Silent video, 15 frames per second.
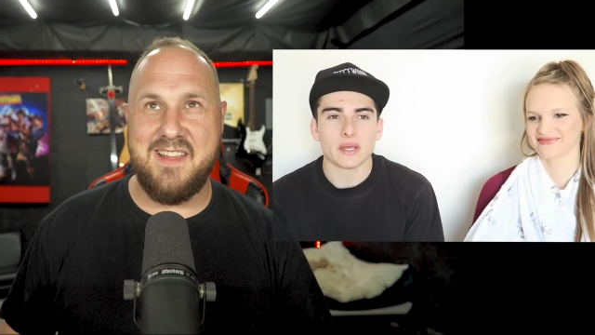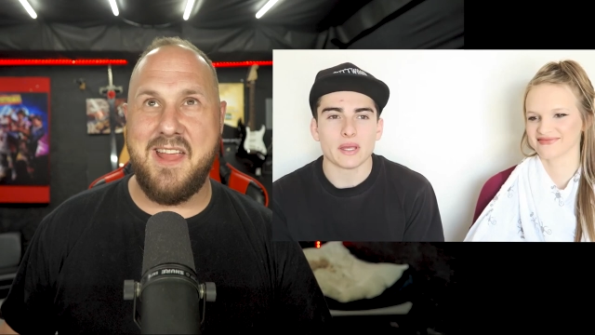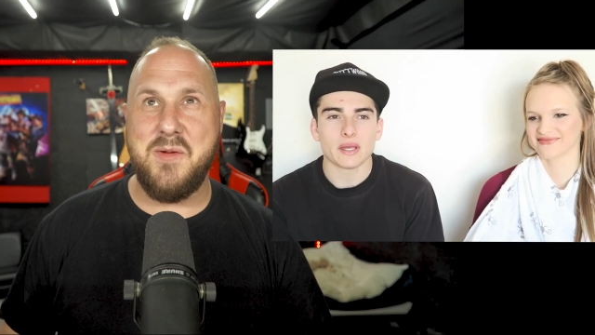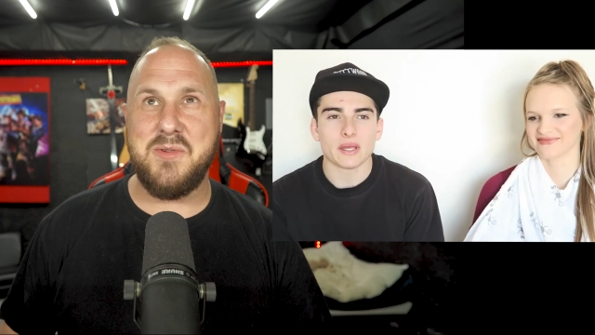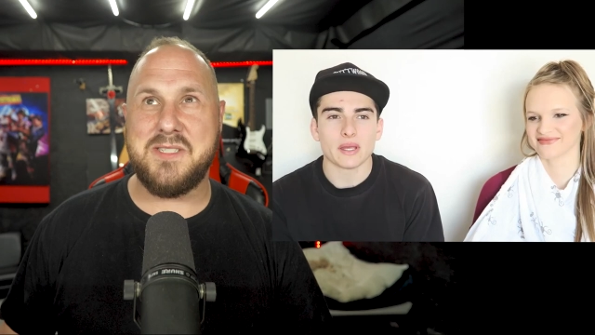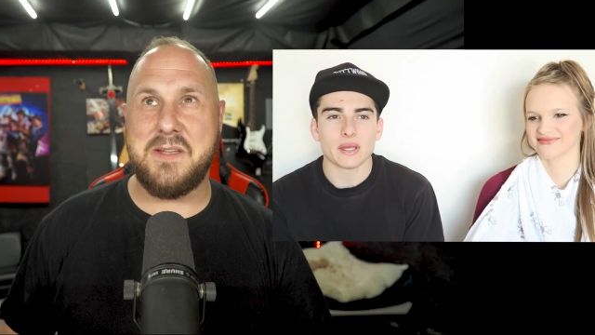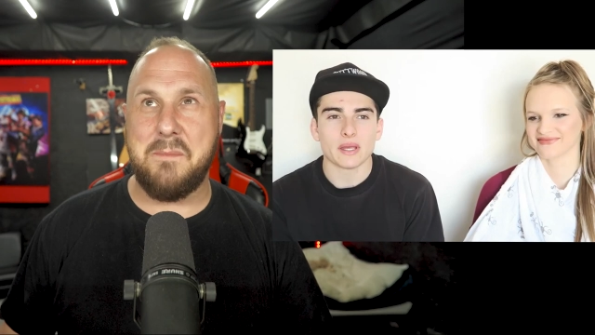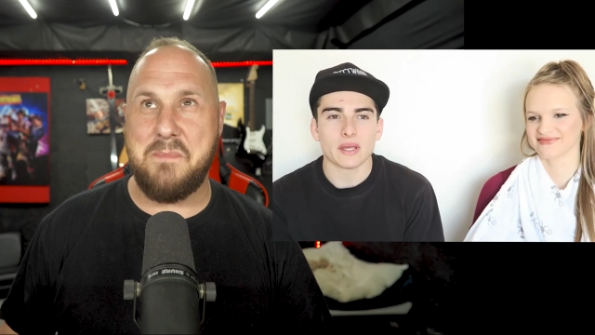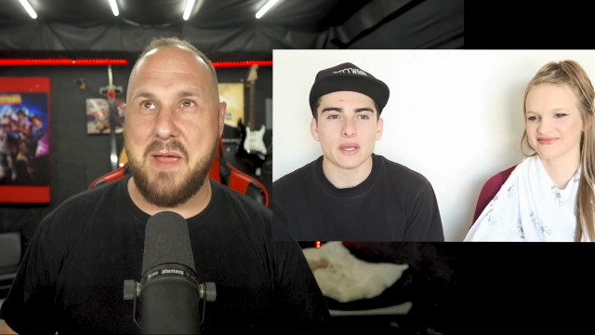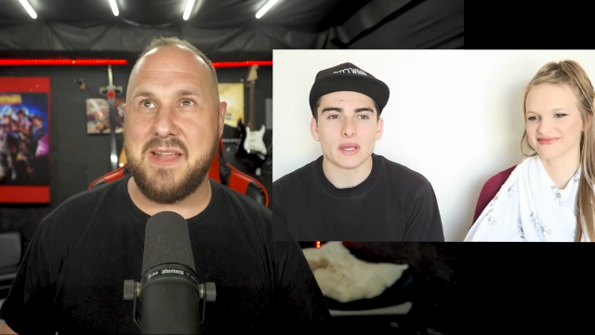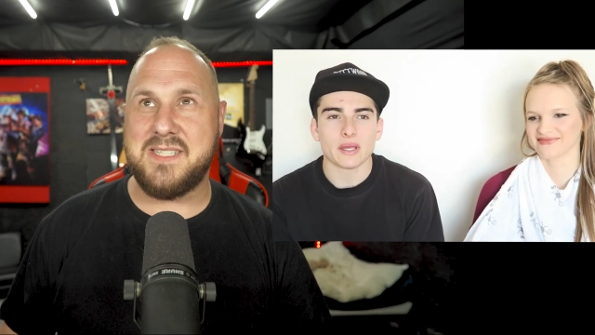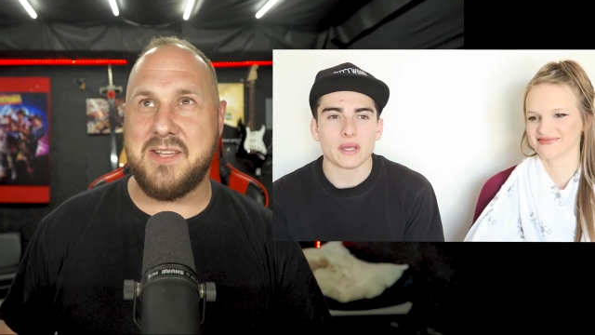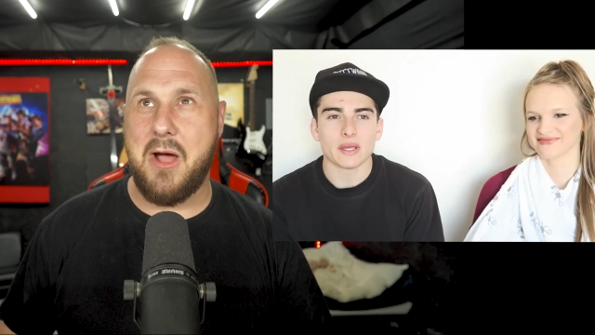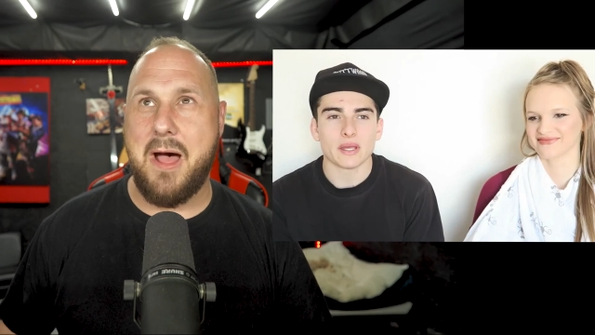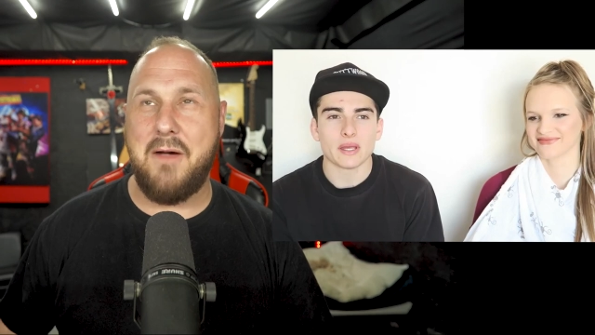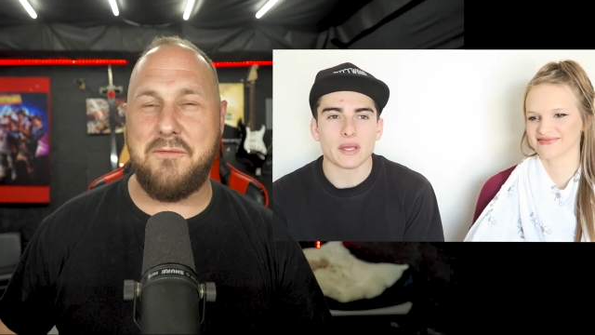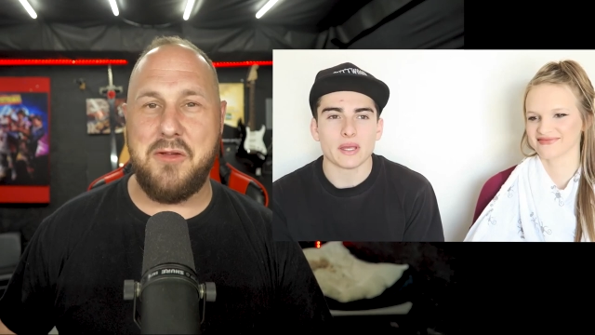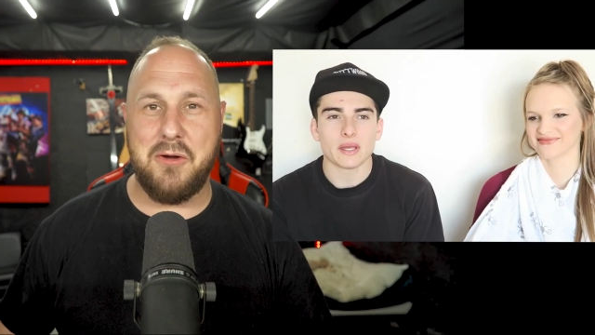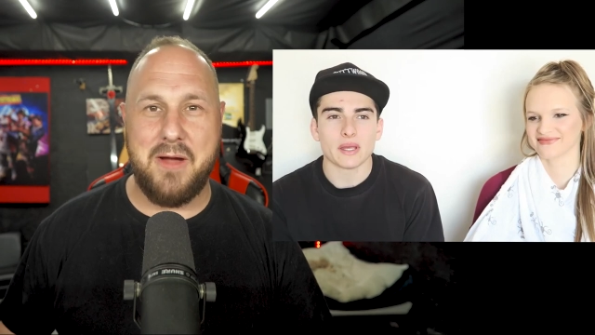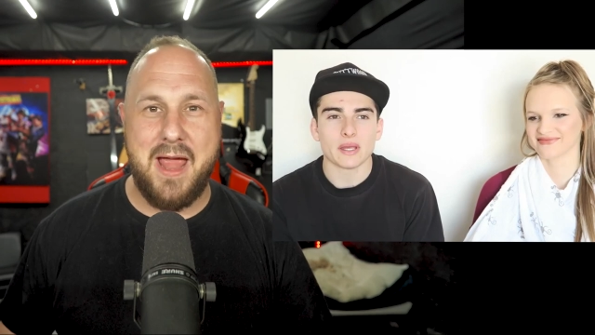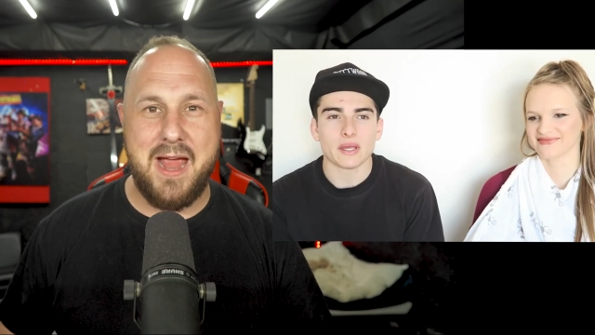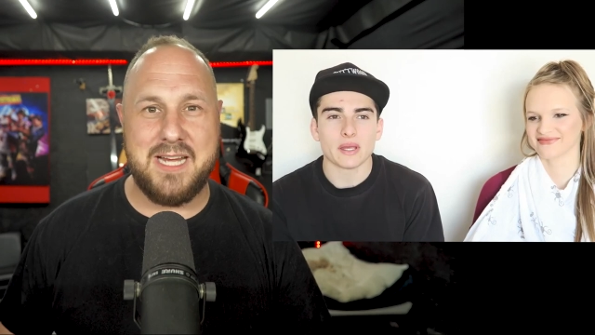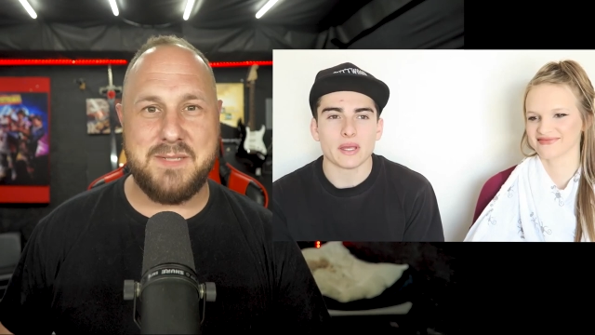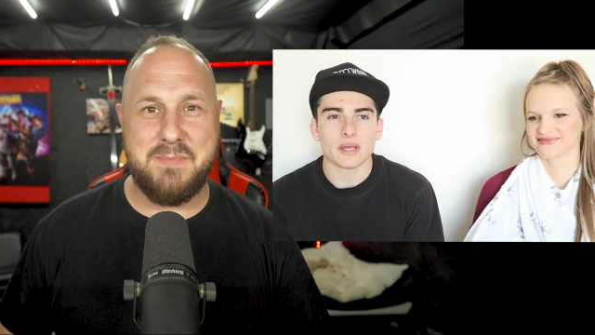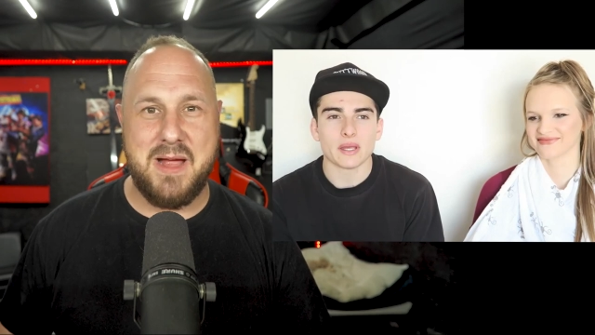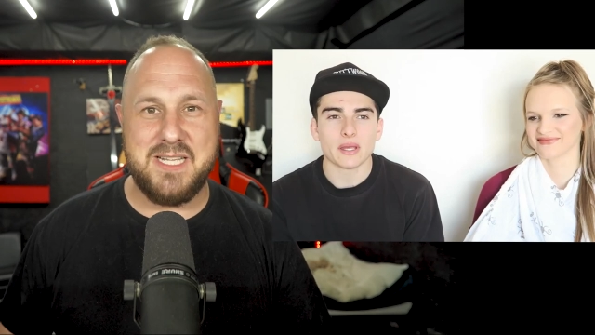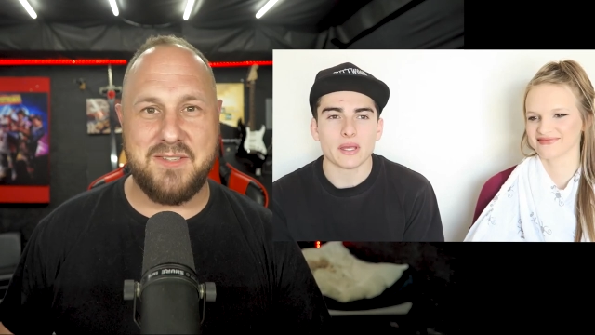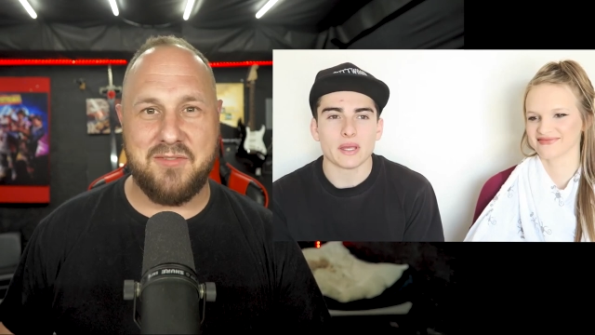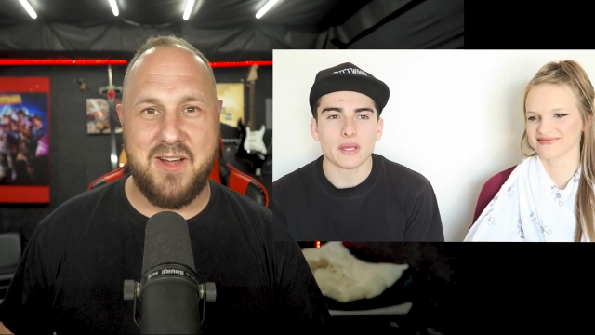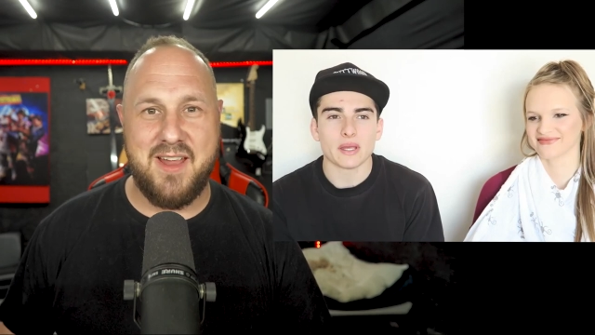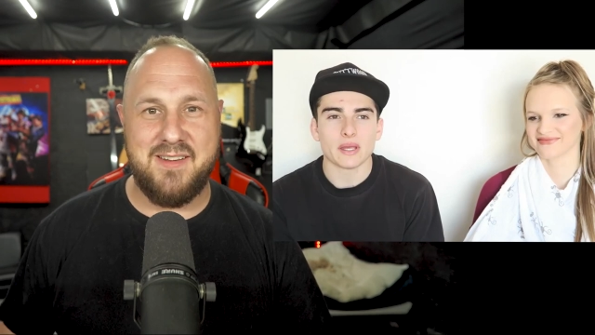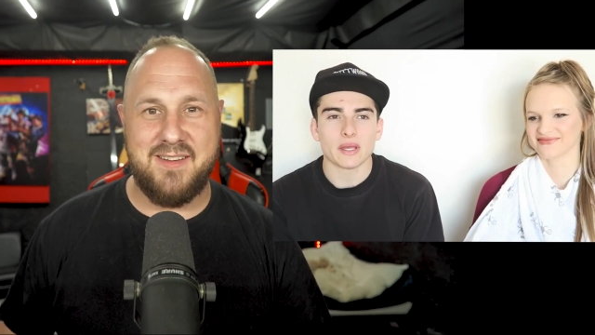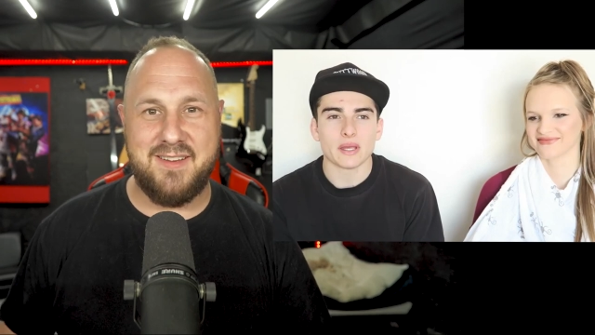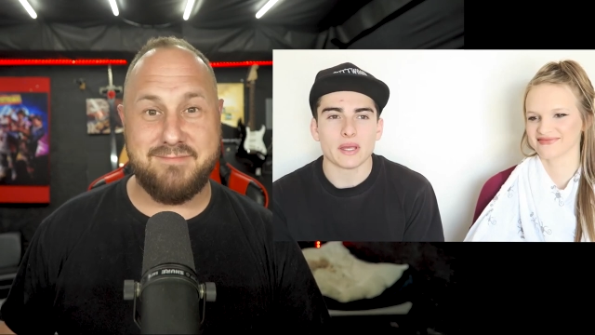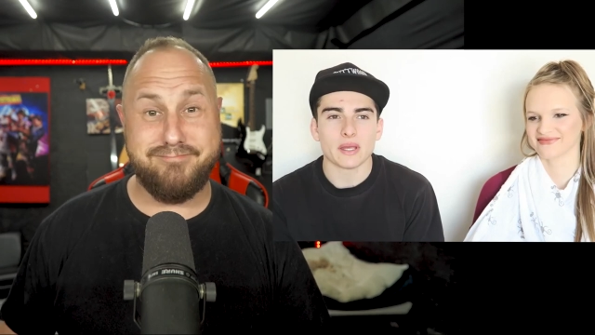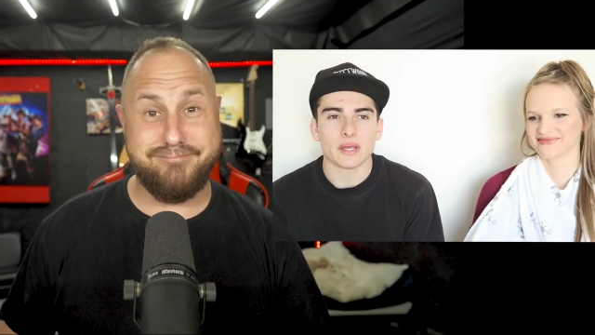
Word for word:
Speaker 1: it was to piss off your ex best friend?